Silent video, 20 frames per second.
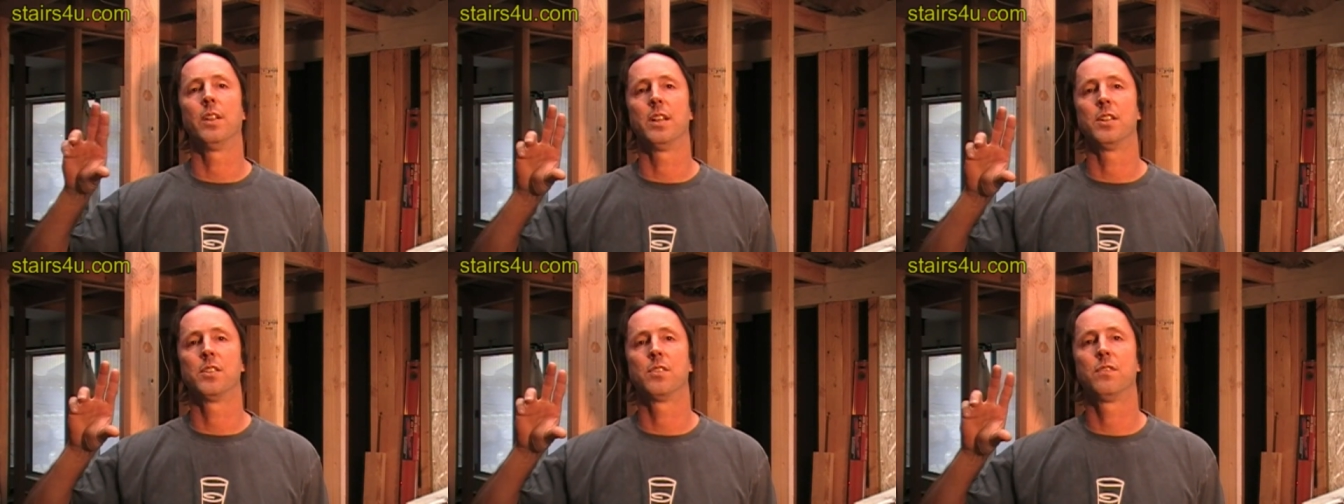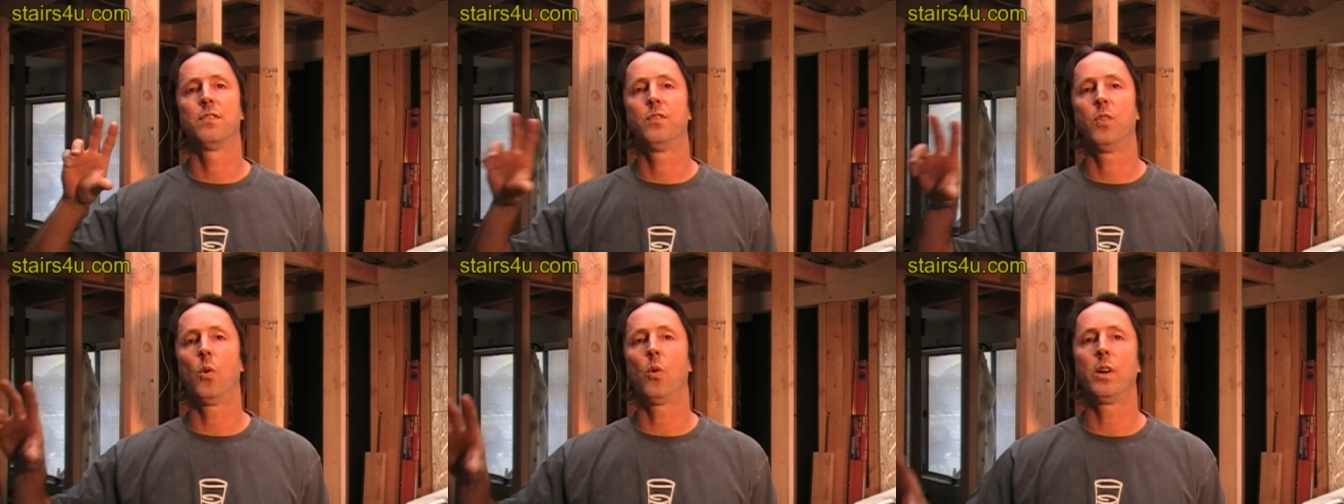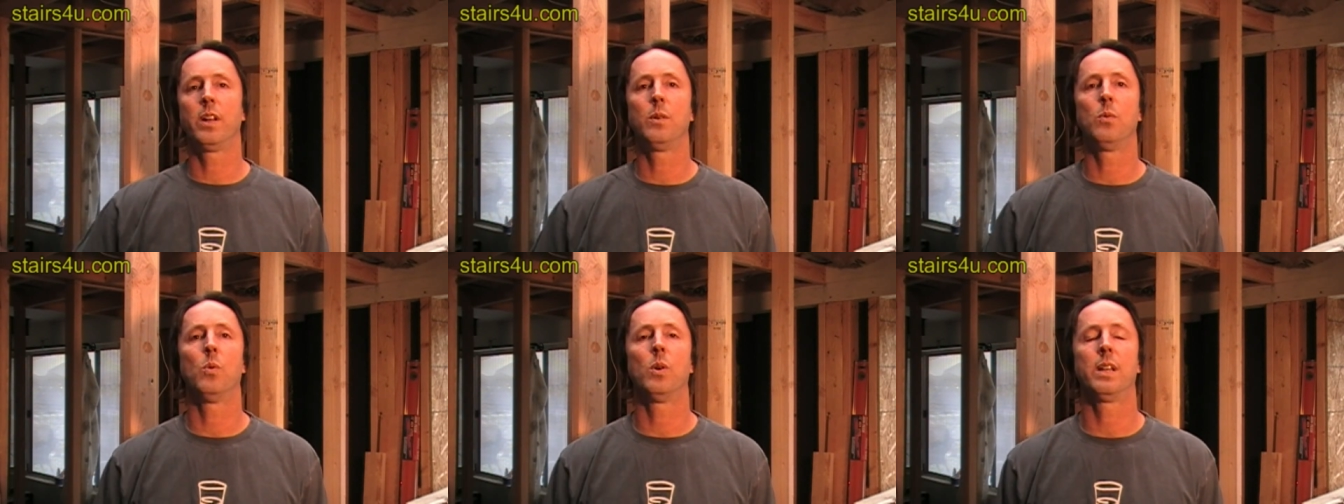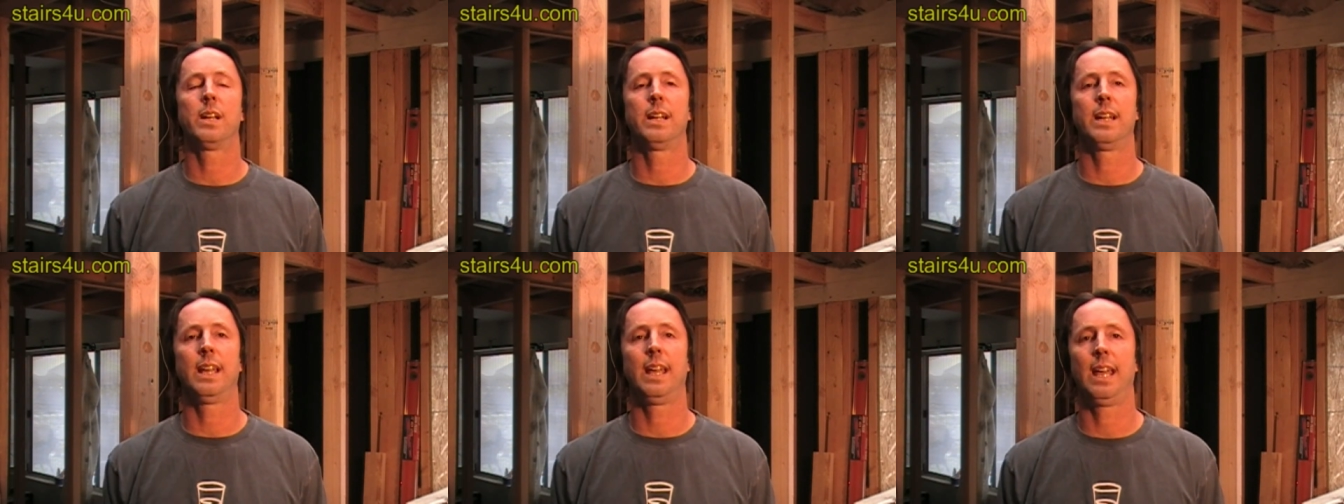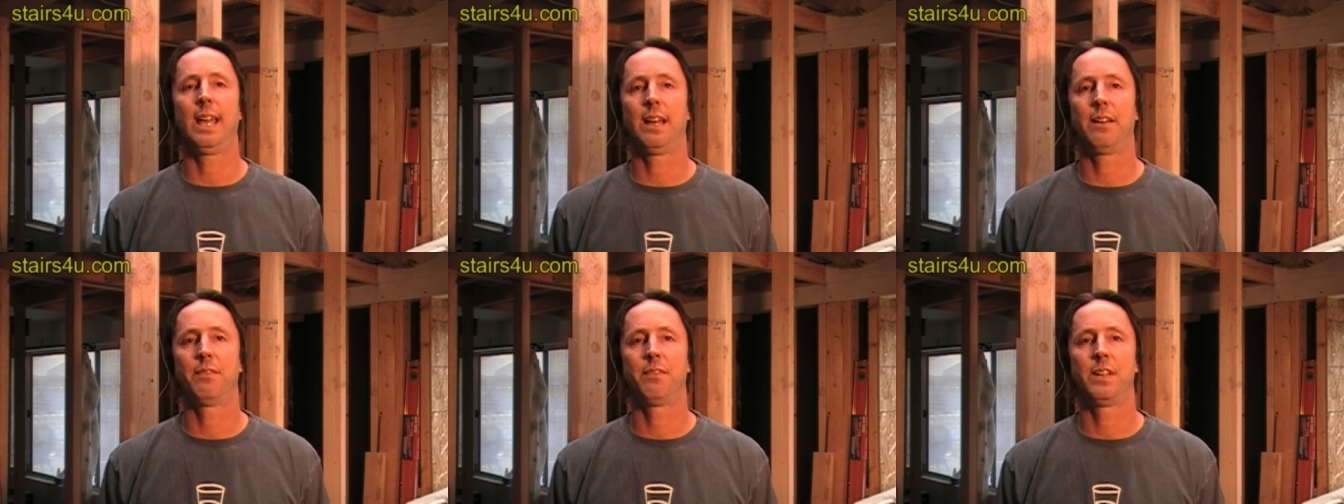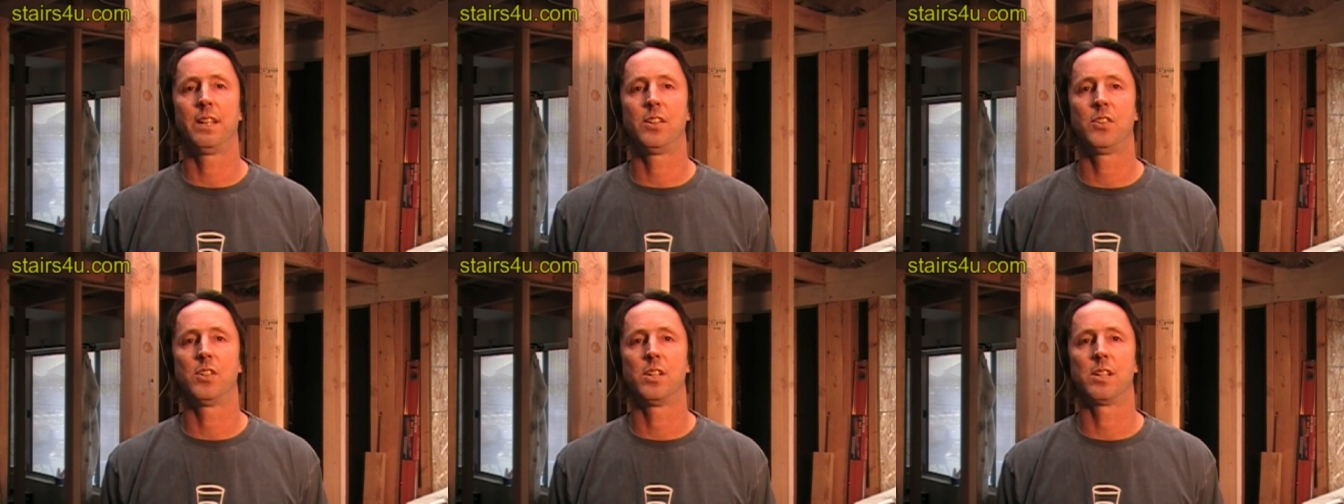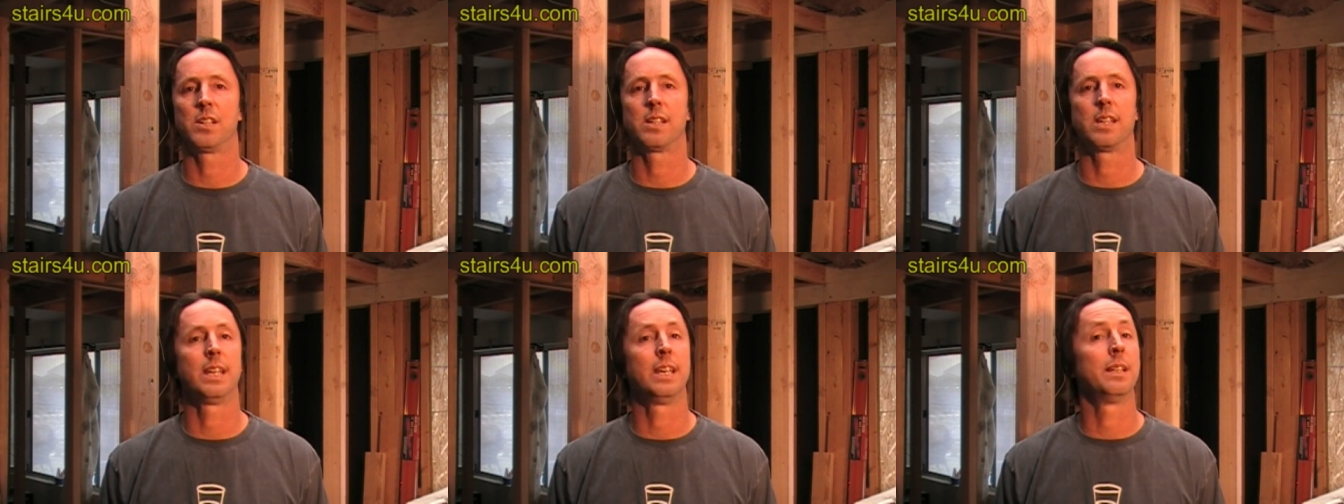that's forty-one and a half inches,